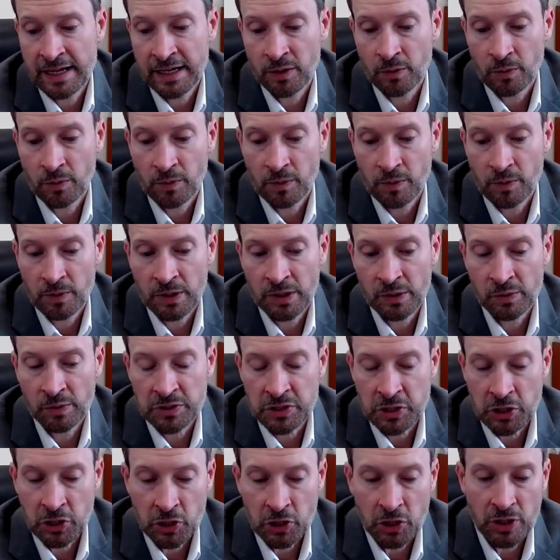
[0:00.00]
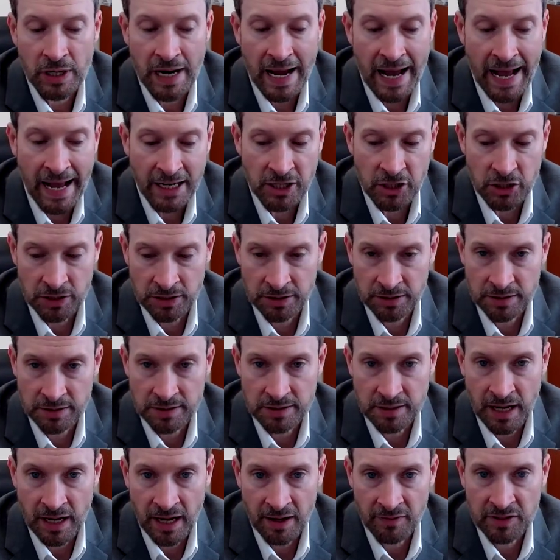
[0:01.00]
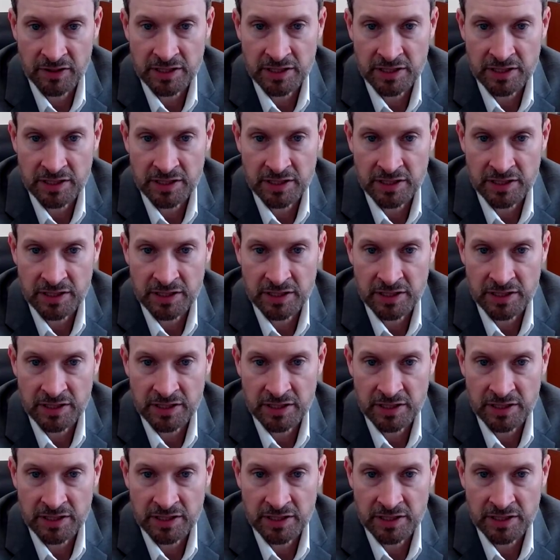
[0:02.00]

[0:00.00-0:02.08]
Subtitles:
and it was her actions,